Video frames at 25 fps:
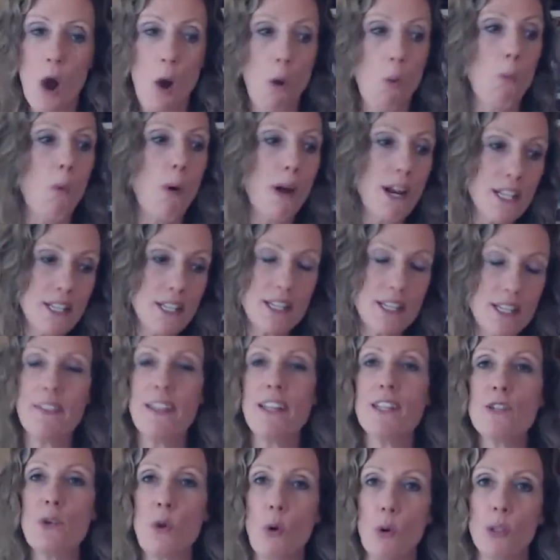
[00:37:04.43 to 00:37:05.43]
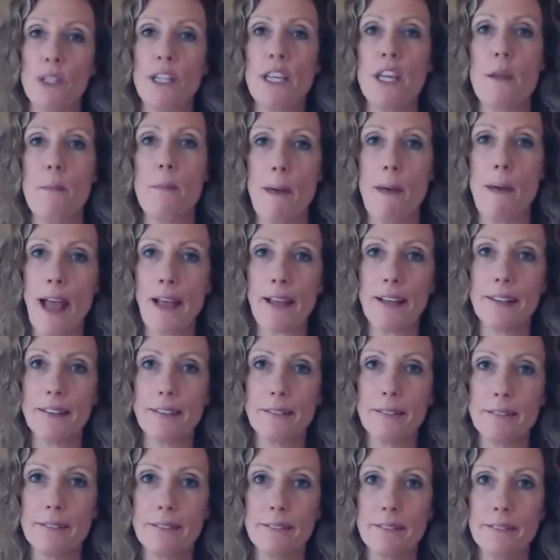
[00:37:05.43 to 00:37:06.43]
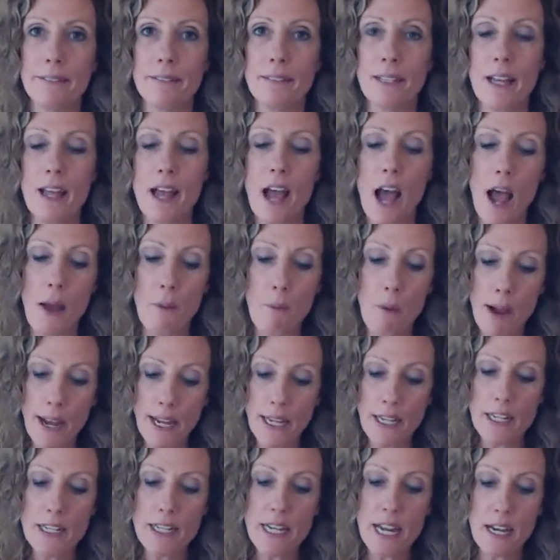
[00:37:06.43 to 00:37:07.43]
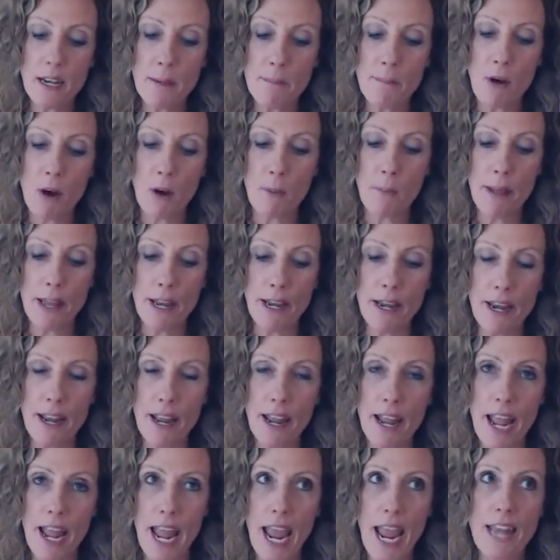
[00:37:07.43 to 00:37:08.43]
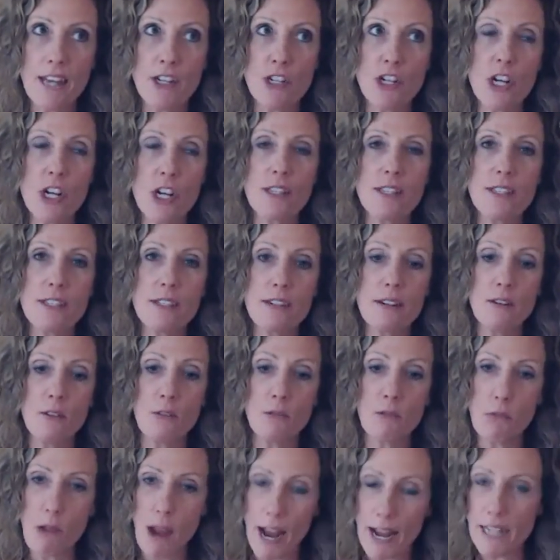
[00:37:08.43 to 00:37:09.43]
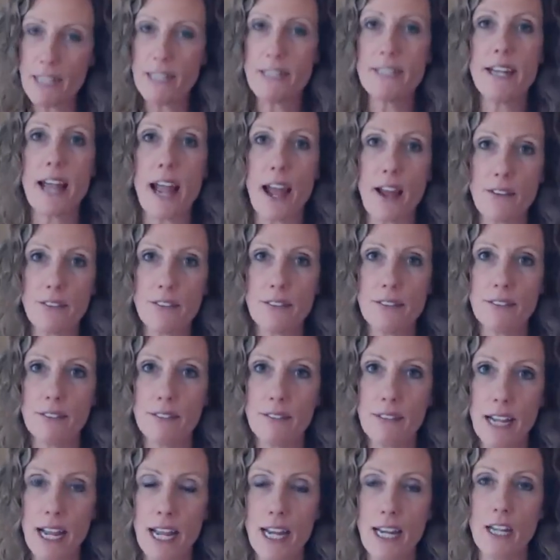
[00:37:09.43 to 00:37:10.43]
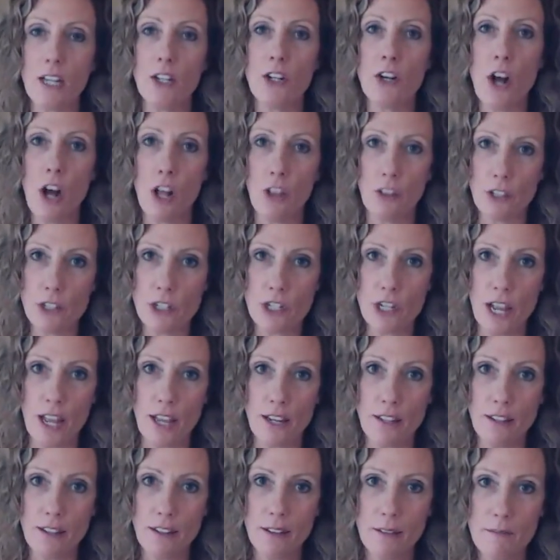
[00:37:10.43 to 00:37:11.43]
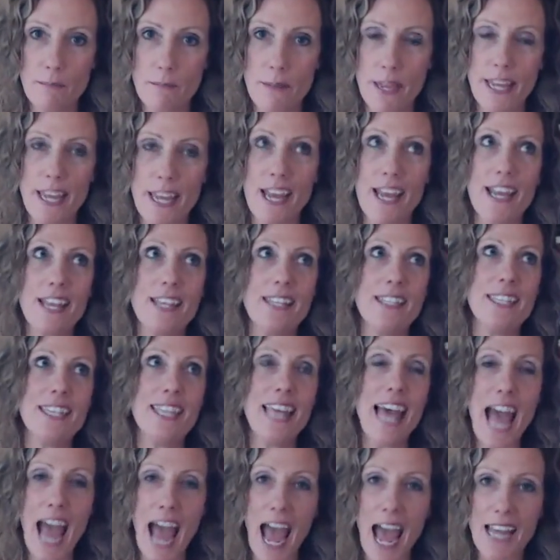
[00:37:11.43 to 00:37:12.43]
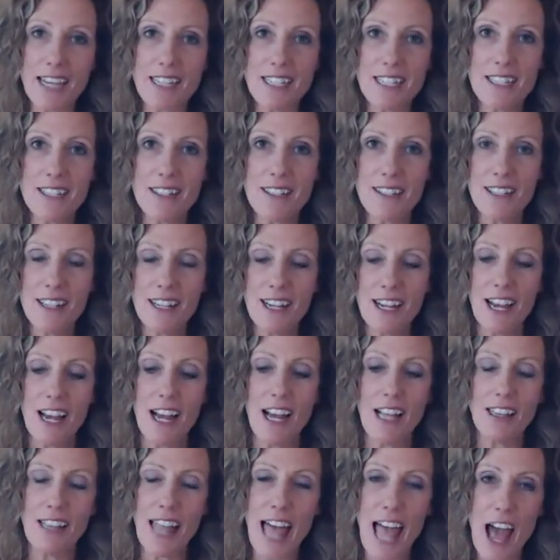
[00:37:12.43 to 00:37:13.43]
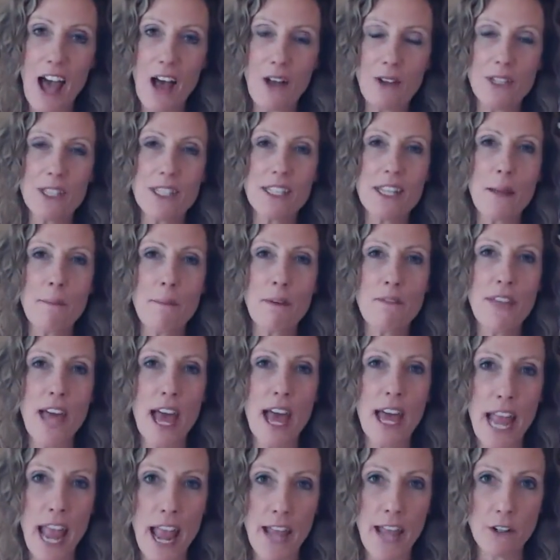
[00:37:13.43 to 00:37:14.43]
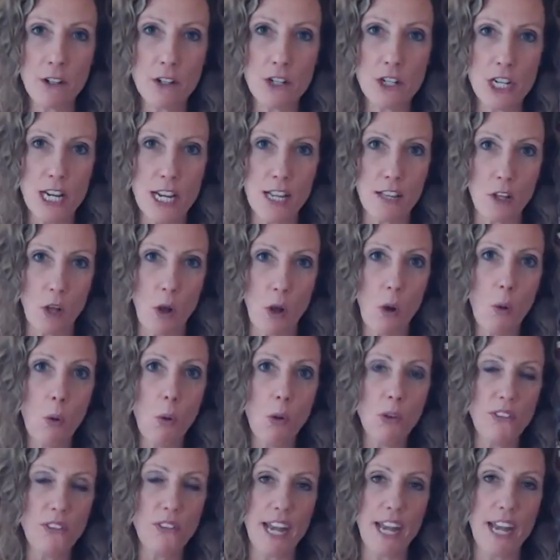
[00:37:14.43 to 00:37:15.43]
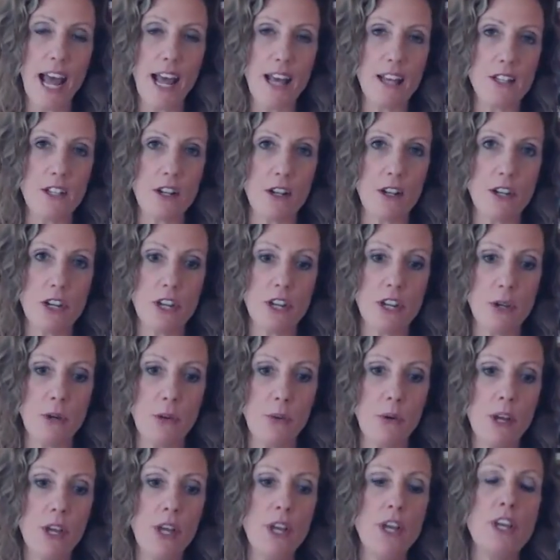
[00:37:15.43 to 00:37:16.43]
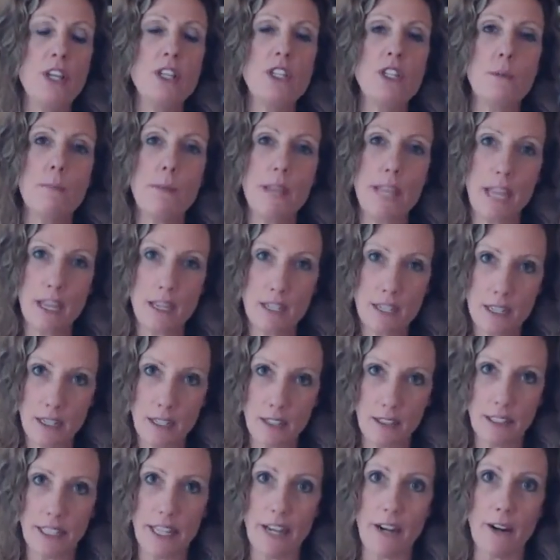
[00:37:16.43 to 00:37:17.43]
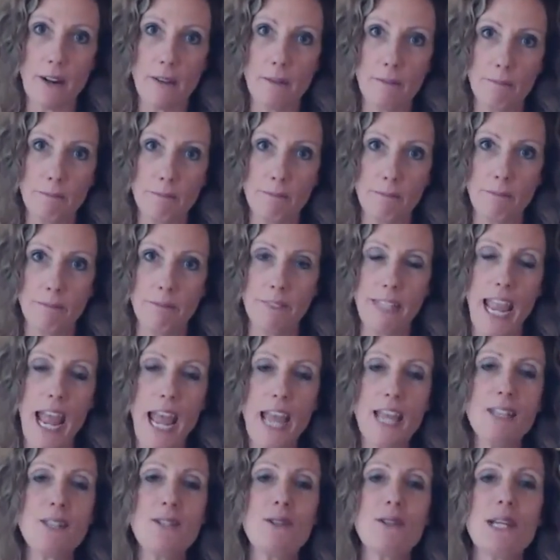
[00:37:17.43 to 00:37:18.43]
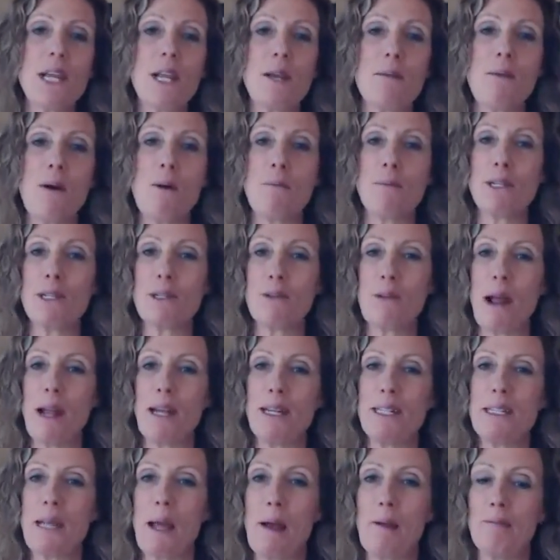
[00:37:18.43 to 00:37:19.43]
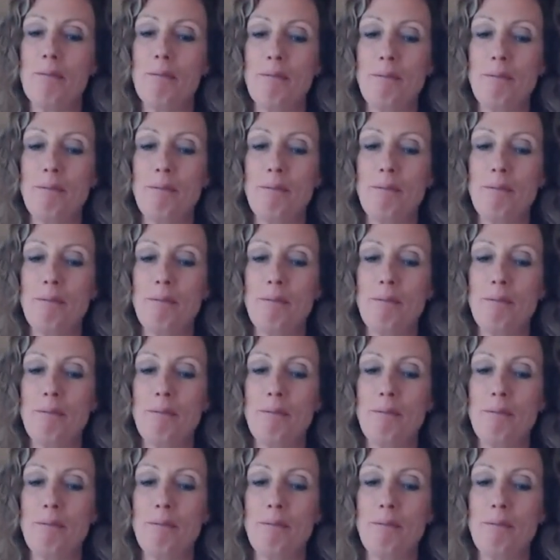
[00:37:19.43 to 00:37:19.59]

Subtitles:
What is it that's holding you back? I want you to take a moment and just write it down and acknowledge it, because that allows some of that energy and the hold that it has on you to begin to clear. Okay, so take a moment to write it down.